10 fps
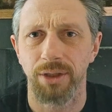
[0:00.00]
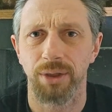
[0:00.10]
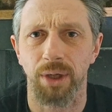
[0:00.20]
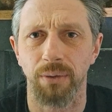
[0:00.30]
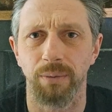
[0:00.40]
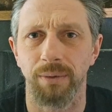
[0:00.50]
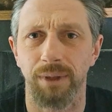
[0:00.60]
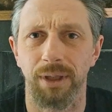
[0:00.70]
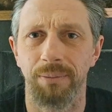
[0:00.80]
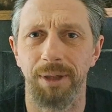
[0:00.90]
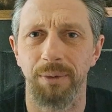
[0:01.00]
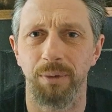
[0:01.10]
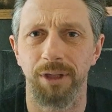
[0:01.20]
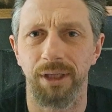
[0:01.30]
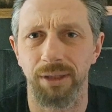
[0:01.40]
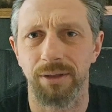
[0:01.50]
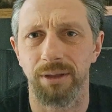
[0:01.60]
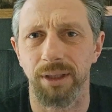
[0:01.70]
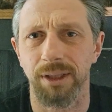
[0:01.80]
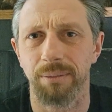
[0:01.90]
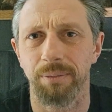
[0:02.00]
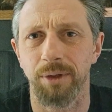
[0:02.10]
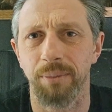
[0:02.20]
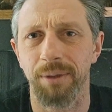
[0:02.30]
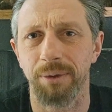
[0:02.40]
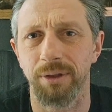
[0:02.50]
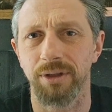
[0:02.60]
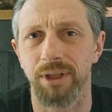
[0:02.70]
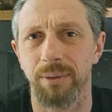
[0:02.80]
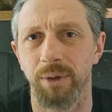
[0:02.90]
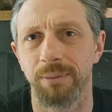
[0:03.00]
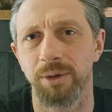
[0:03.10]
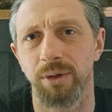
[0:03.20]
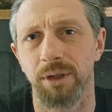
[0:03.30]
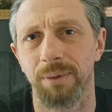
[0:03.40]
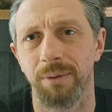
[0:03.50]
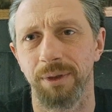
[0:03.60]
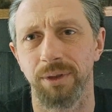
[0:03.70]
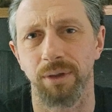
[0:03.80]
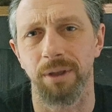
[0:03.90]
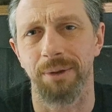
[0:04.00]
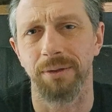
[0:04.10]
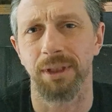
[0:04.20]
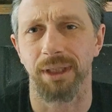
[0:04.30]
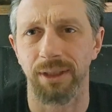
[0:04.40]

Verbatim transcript: So it made me wonder, like, do people understand what I'm talking about when I talk about it?